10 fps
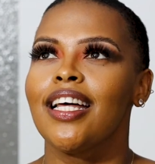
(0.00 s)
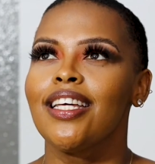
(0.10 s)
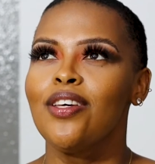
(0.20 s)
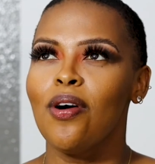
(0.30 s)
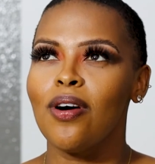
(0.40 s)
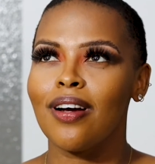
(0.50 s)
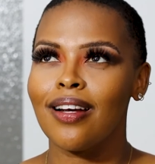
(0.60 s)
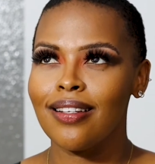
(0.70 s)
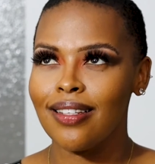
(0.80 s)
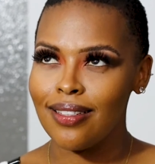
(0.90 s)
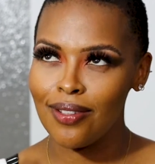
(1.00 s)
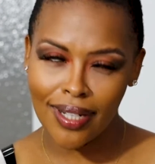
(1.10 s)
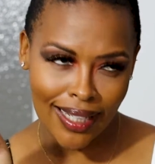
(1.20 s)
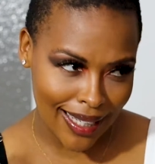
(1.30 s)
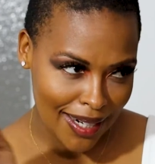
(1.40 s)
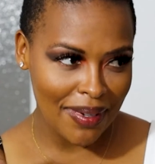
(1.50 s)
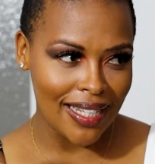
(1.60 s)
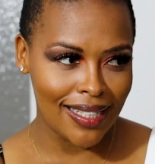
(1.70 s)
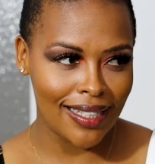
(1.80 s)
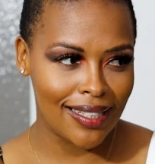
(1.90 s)
You're not at 3
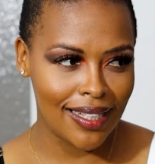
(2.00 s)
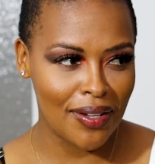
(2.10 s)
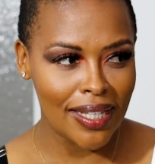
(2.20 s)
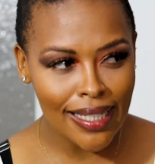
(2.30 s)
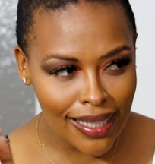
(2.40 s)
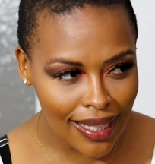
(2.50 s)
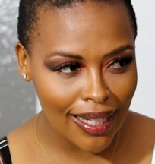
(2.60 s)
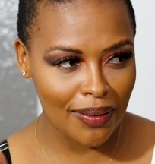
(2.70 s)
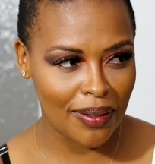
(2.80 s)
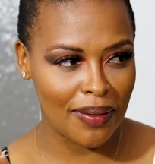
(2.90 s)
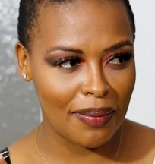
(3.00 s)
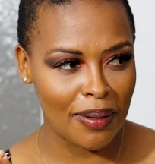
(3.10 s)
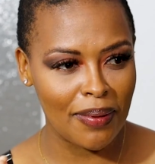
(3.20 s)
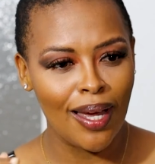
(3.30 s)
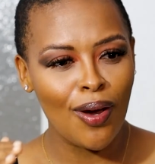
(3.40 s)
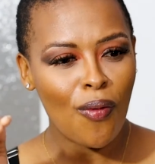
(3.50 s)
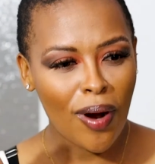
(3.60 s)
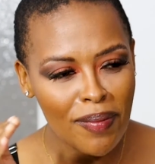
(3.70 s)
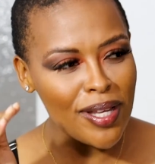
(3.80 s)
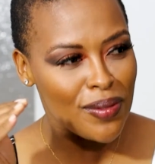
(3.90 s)
months yet. You can still get rid of the baby.
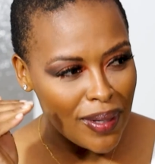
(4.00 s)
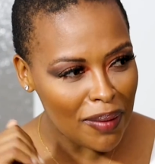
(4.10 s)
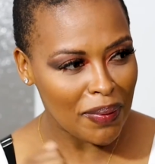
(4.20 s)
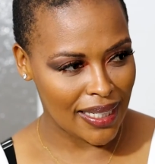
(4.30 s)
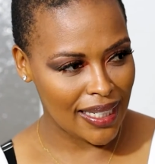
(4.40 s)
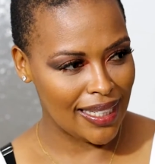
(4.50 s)
What makes you keep it?